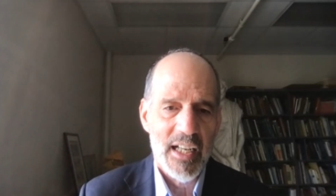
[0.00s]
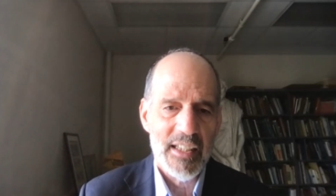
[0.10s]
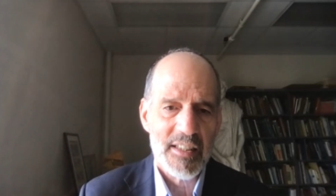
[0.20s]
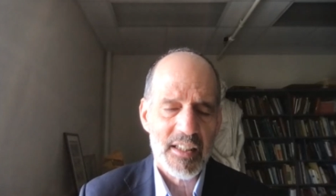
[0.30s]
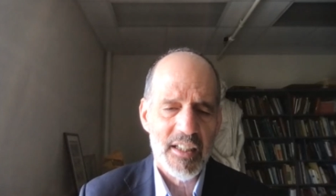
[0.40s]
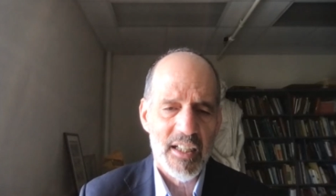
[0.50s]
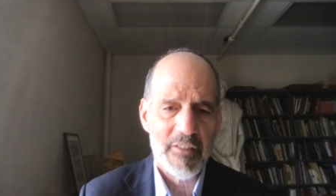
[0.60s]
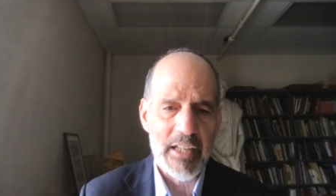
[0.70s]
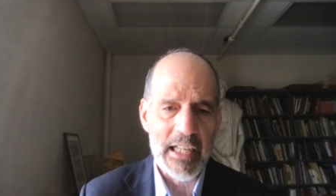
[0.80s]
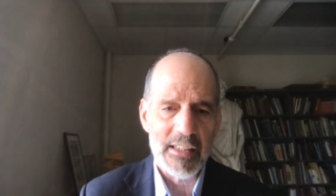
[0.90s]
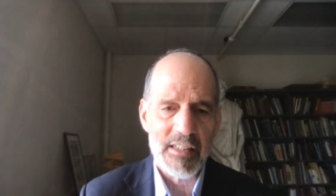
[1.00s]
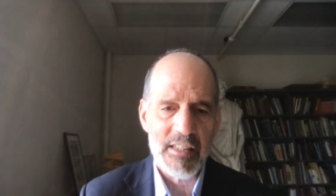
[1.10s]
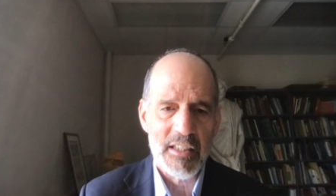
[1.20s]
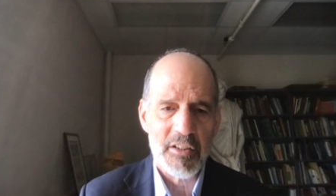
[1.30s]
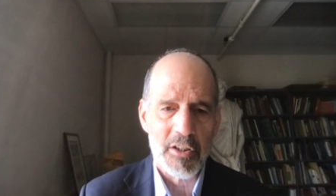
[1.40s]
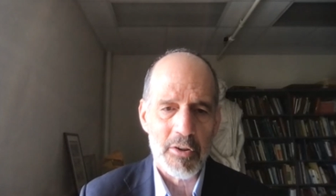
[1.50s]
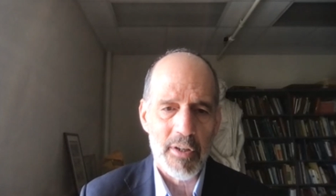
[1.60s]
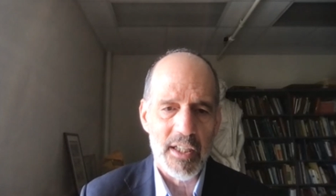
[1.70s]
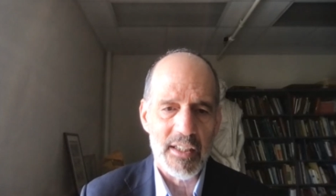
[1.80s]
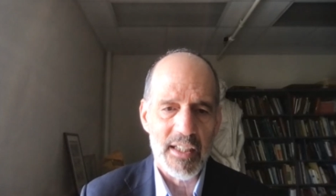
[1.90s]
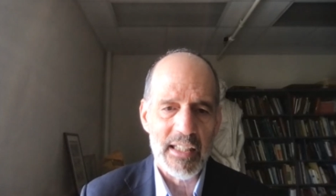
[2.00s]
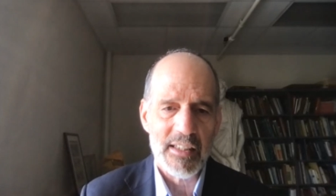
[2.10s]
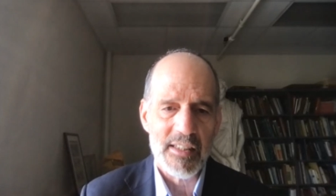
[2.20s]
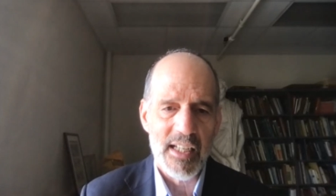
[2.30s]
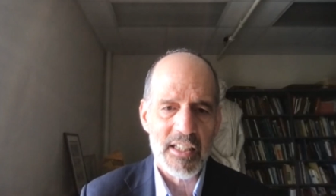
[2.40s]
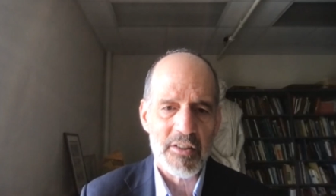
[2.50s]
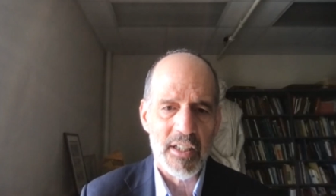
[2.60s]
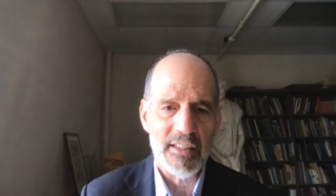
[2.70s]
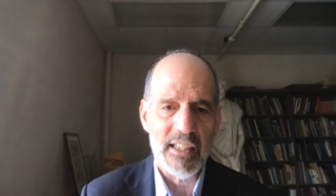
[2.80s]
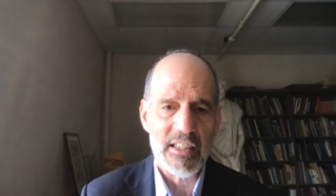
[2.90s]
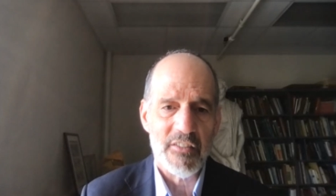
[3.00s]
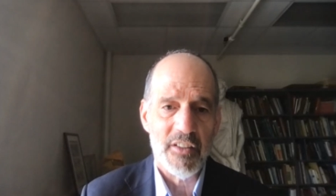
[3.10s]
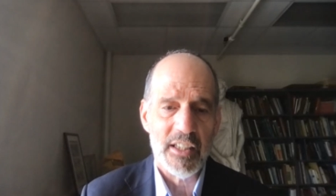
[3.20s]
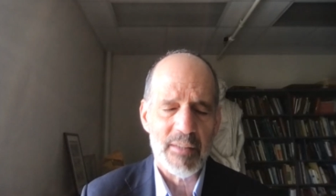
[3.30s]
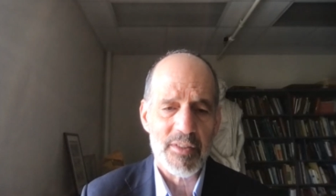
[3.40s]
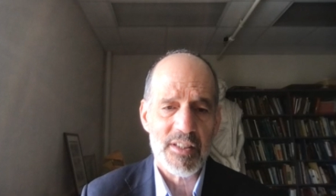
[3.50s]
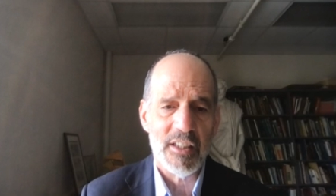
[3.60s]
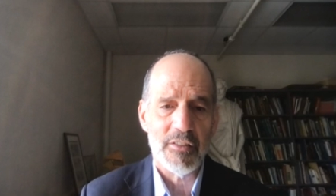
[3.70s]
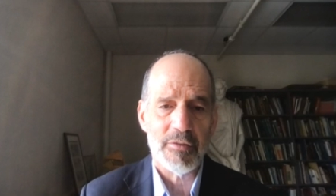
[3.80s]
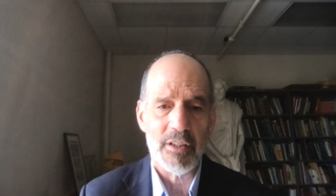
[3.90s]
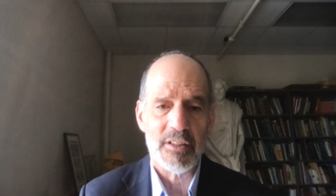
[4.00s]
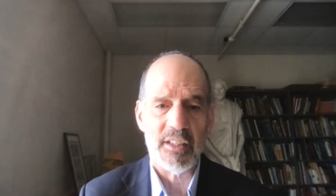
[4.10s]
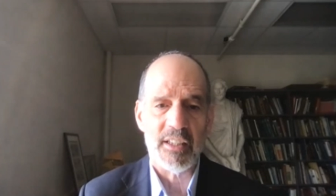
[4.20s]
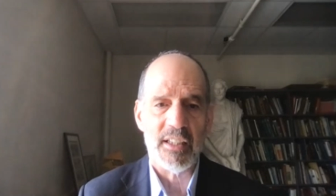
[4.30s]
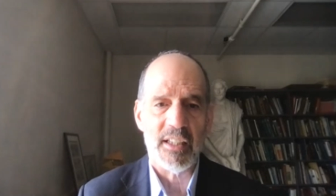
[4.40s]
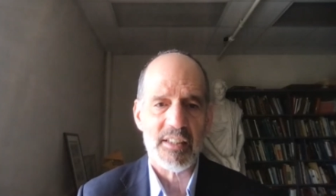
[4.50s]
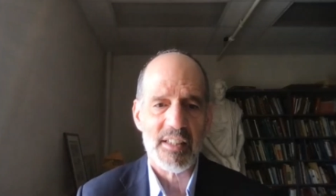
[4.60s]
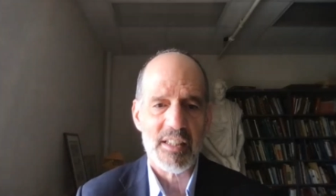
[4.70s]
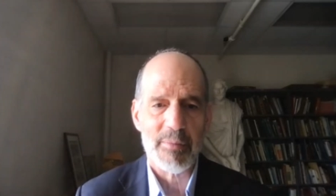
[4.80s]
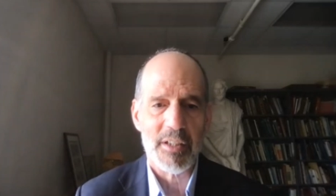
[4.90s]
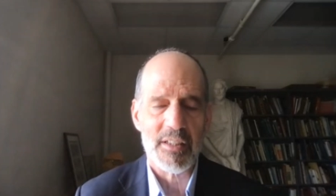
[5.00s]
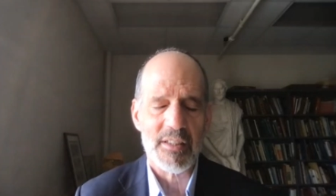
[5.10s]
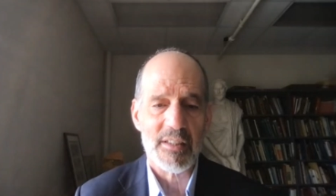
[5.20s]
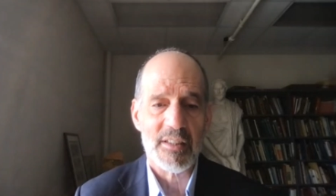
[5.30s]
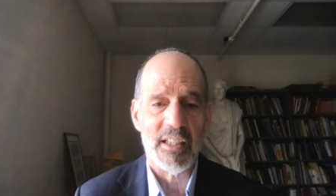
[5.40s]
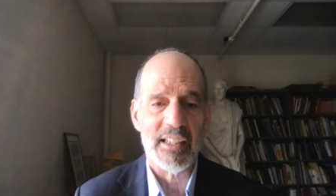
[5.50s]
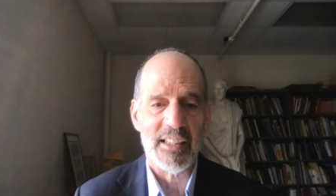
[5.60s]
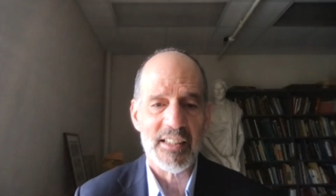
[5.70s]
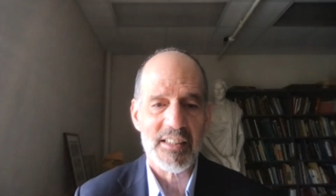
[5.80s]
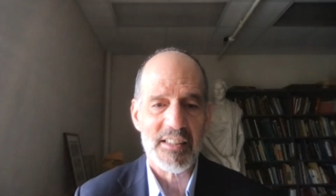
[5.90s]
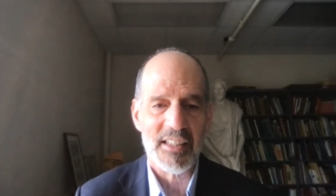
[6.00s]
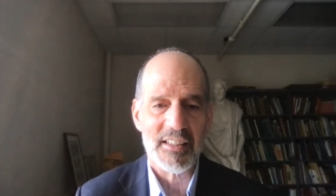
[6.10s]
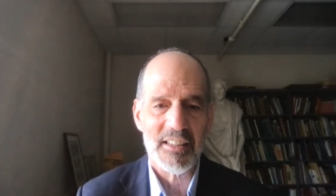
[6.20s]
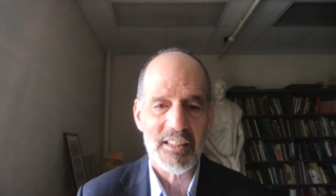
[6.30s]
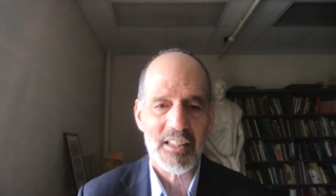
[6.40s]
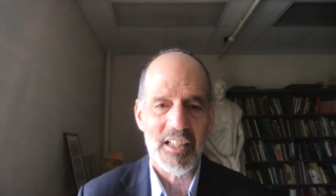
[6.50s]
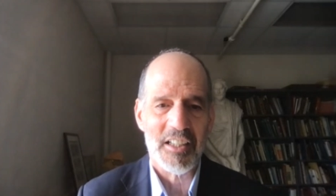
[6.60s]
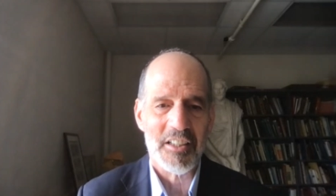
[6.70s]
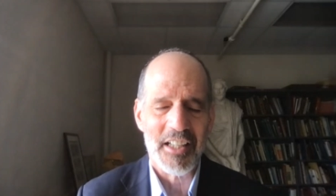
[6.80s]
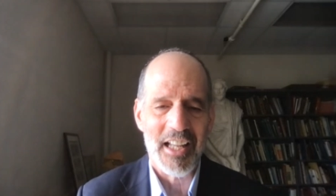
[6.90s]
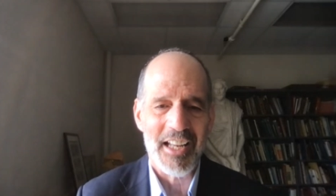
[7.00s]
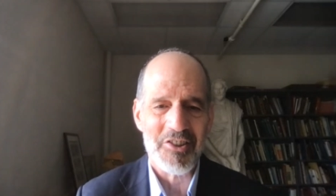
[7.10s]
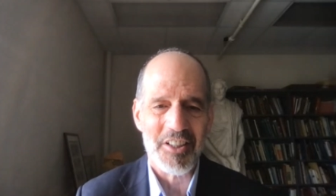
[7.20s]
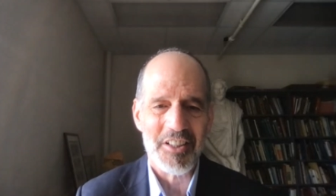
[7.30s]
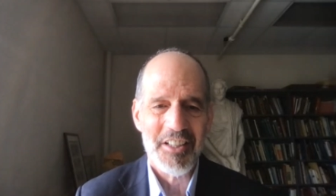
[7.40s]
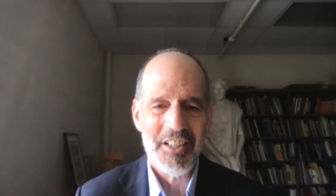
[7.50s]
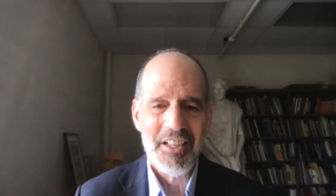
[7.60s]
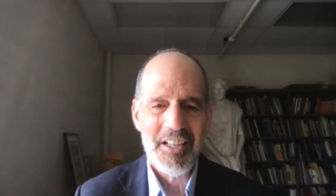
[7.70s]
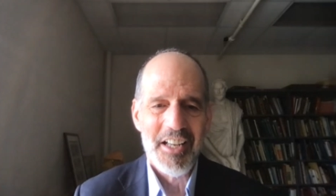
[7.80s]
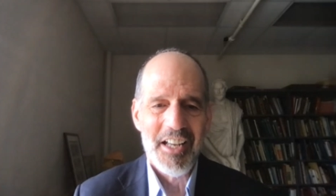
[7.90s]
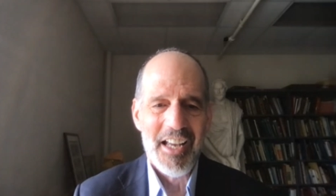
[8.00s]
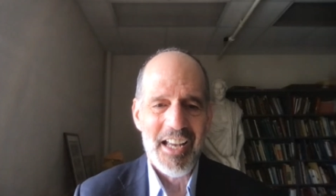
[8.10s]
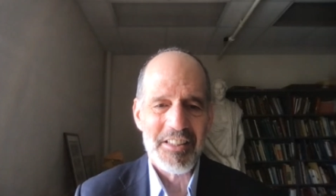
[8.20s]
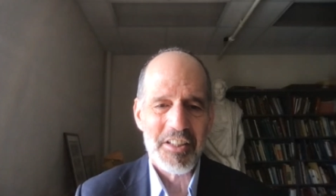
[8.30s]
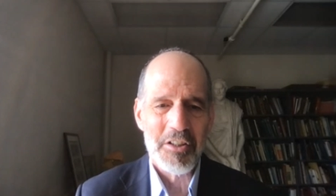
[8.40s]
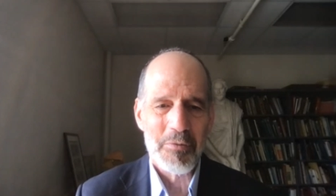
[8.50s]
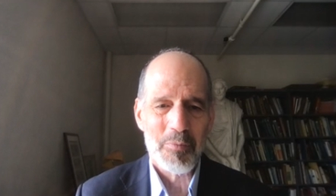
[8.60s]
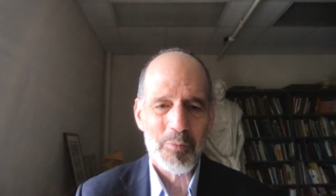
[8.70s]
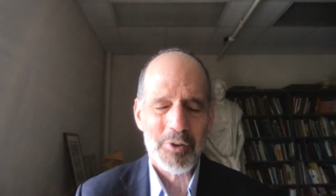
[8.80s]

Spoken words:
and he's the god of Alexander the Great. Alexander identified himself with Dionysus because Dionysus had conquered Asia. And so